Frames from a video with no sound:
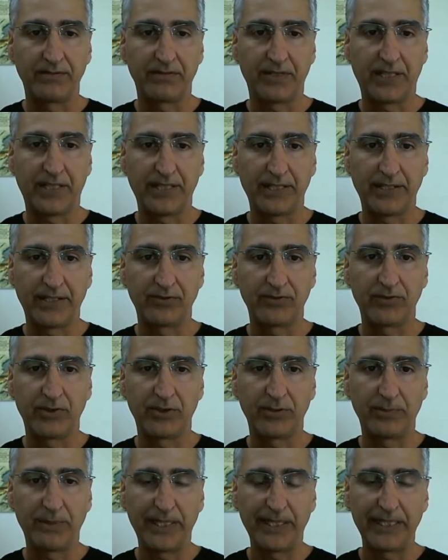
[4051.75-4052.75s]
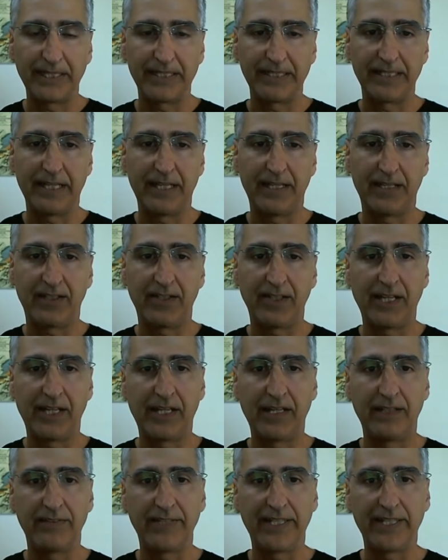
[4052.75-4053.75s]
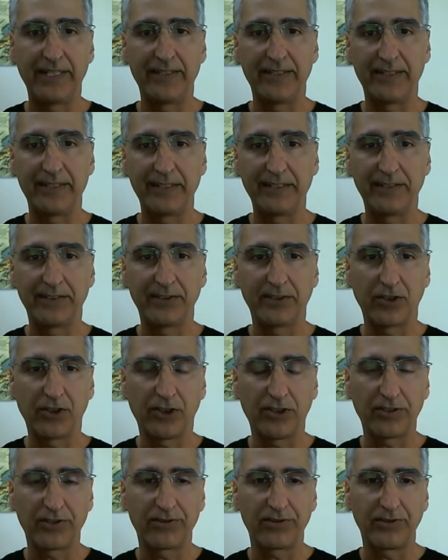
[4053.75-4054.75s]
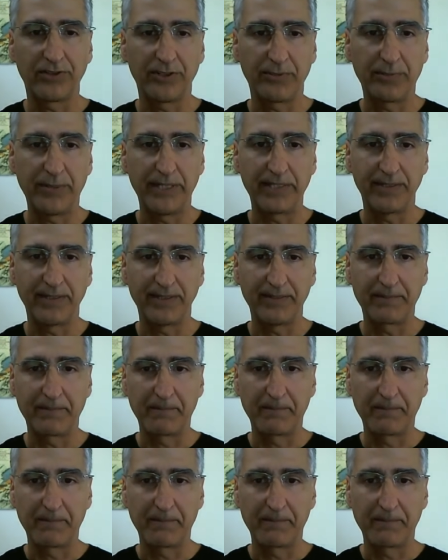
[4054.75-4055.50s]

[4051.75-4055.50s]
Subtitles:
high-end road bikes now have a sealed cartridge bearing,